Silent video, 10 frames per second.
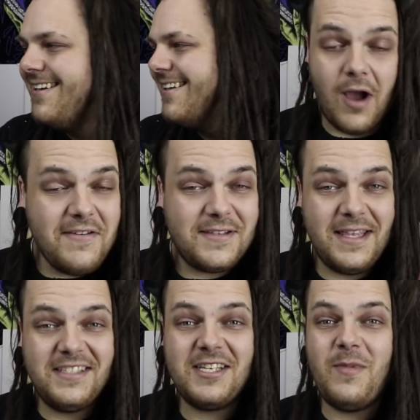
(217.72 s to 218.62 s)
Well, obviously
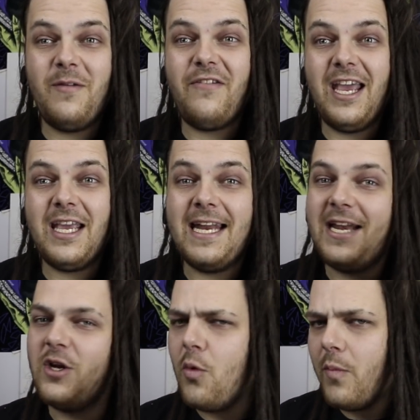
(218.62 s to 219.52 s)
these are gonna be fake, and I
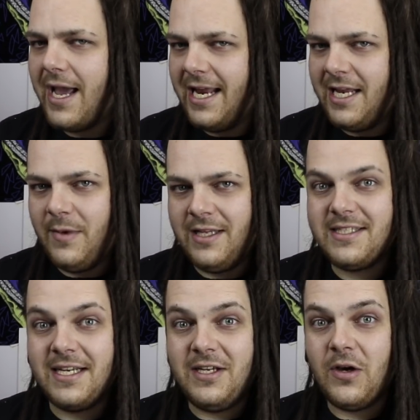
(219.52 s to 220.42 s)
don't by any means
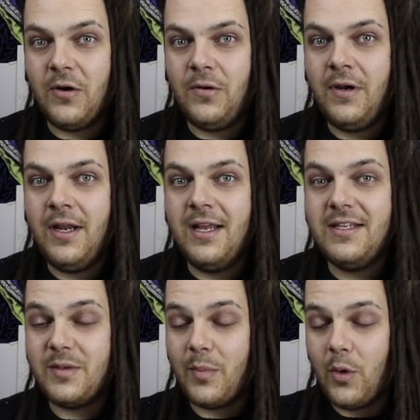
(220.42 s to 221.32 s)
condone,
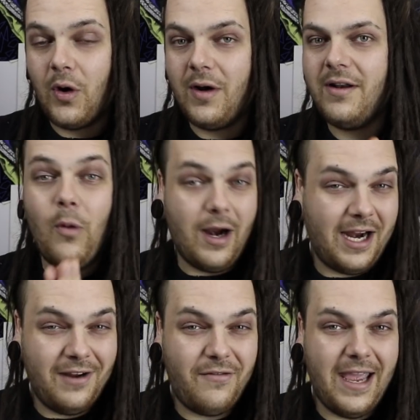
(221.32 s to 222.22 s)
support
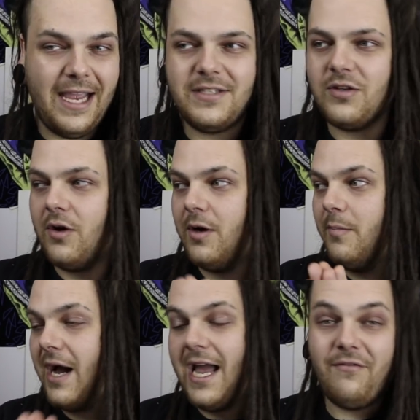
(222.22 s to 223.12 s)
wearing fakes or
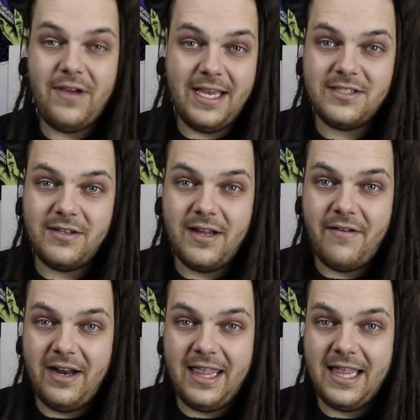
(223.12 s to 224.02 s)
buying fakes or
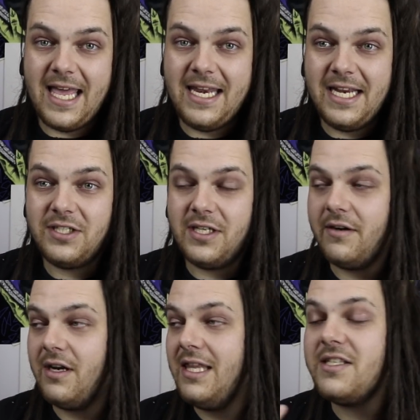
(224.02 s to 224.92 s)
anything of that nature,
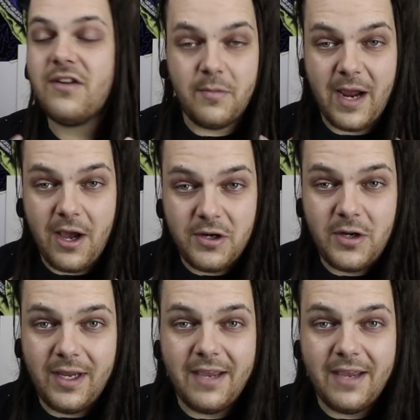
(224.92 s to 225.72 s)
at least under my own doing.